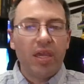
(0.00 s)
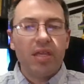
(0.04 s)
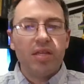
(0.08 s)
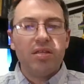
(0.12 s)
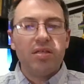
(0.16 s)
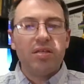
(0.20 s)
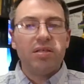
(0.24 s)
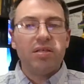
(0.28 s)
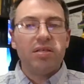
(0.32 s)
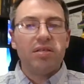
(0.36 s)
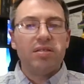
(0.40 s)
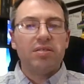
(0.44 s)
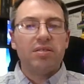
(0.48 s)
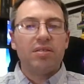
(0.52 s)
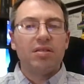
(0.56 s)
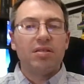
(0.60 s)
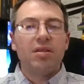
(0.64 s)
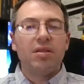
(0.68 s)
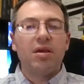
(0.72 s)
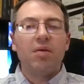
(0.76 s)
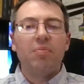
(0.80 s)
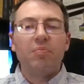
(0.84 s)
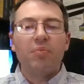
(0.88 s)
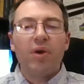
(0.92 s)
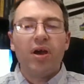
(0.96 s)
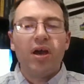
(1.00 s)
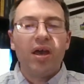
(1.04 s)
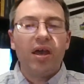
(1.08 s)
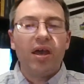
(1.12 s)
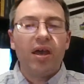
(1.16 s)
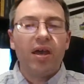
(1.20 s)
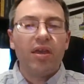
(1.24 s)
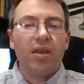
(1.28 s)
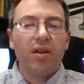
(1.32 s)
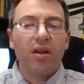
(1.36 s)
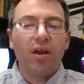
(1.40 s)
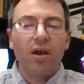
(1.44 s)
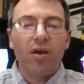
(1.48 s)
like pandas and
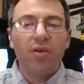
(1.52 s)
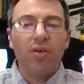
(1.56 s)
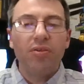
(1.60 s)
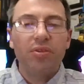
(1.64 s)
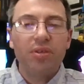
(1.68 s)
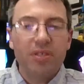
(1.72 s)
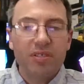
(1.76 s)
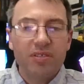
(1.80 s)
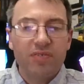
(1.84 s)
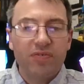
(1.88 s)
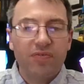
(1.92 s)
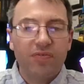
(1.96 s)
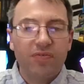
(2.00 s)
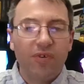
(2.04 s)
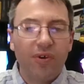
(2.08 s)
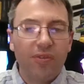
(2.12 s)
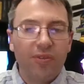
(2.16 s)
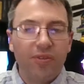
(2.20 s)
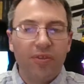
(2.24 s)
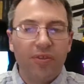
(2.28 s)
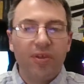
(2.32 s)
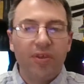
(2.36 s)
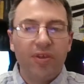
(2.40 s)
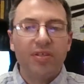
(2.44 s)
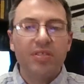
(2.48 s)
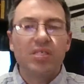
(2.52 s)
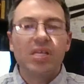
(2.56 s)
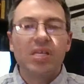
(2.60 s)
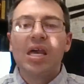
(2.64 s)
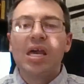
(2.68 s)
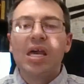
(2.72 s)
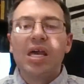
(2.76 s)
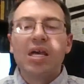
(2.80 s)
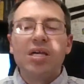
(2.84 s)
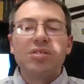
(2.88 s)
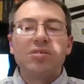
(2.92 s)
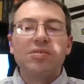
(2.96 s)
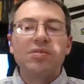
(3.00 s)
numpy and all these fun
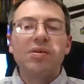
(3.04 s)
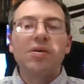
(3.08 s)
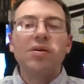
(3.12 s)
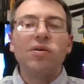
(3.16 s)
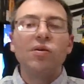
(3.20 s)
things